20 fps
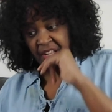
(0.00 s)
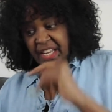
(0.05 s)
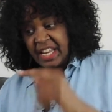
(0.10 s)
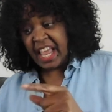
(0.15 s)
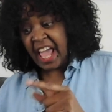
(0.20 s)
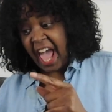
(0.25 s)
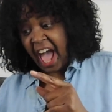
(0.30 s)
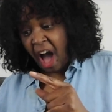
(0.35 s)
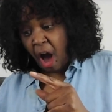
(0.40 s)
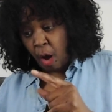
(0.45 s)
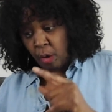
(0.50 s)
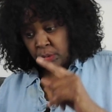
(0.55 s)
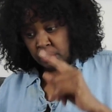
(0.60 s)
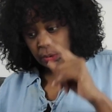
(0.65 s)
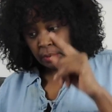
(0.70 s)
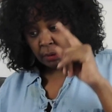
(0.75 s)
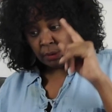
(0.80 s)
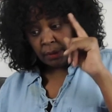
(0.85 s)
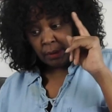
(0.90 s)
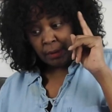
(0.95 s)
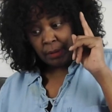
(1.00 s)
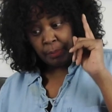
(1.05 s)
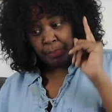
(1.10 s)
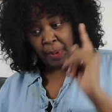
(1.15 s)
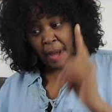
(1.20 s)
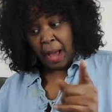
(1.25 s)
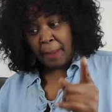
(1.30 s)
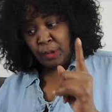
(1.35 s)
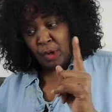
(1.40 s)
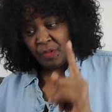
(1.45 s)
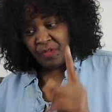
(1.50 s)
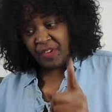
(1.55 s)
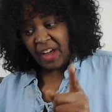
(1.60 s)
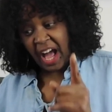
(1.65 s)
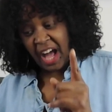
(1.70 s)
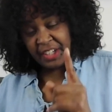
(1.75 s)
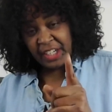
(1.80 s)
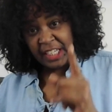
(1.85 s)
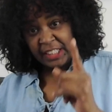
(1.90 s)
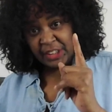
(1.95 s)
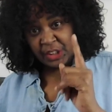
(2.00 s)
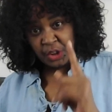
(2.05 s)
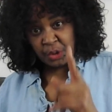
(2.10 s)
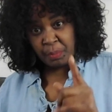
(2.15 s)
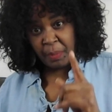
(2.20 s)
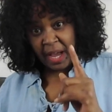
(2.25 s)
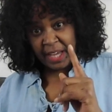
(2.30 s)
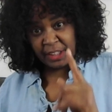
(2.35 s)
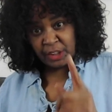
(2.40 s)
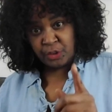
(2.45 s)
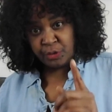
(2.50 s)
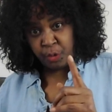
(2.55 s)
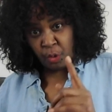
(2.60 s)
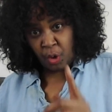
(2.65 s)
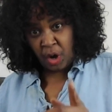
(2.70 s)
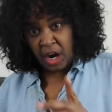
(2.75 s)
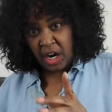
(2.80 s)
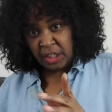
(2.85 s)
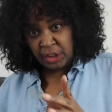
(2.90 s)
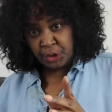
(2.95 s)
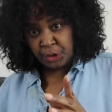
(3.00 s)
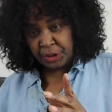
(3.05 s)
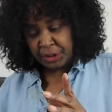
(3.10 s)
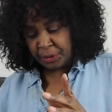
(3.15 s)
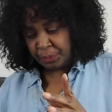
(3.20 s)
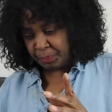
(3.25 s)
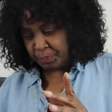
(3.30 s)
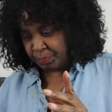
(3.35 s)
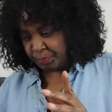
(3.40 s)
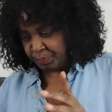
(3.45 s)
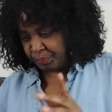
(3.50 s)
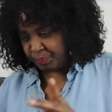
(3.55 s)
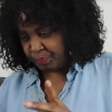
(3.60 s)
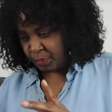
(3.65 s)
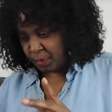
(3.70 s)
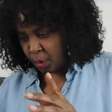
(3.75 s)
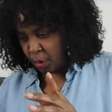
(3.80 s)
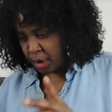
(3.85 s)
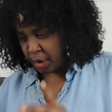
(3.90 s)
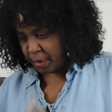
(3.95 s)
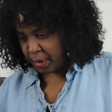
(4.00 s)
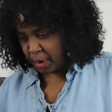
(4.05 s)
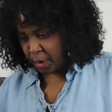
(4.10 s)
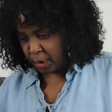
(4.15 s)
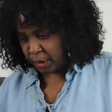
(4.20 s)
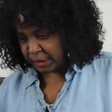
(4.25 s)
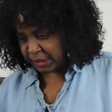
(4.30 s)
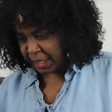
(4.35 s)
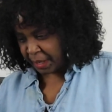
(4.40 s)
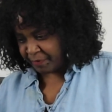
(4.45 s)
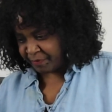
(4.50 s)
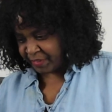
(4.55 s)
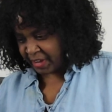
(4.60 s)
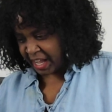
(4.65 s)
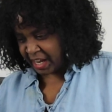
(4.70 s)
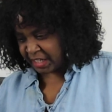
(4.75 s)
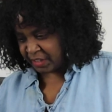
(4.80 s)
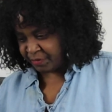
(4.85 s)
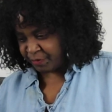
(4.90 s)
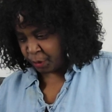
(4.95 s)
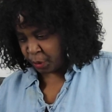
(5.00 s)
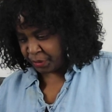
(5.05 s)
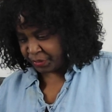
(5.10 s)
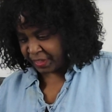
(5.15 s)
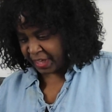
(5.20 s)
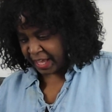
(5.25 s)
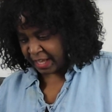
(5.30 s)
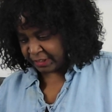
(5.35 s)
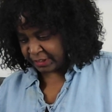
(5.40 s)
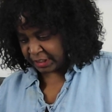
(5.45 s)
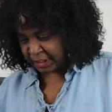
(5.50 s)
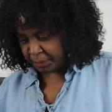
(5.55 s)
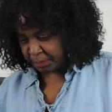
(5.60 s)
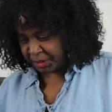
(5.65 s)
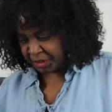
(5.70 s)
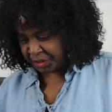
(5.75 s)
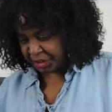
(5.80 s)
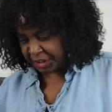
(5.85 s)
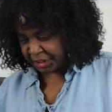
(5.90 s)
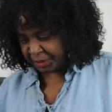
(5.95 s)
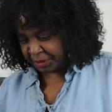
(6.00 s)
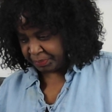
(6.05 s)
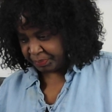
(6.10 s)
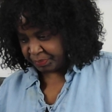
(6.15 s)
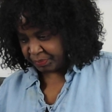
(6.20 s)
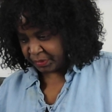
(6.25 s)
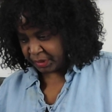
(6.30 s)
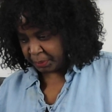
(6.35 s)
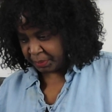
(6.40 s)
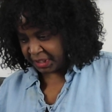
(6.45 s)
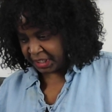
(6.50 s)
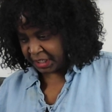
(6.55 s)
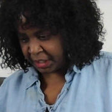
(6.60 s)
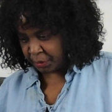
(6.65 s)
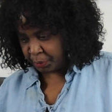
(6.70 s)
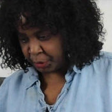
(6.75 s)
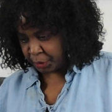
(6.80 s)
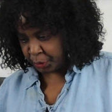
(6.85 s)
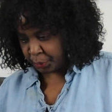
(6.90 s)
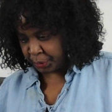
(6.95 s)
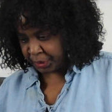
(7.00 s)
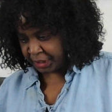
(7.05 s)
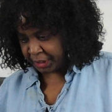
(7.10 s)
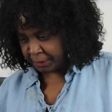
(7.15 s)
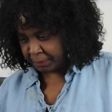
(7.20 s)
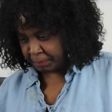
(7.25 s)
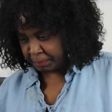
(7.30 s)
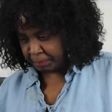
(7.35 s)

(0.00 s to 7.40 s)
now Pablo Valdez is minus 400. Or is that 4,000? Let me see. Let me hit it real quick.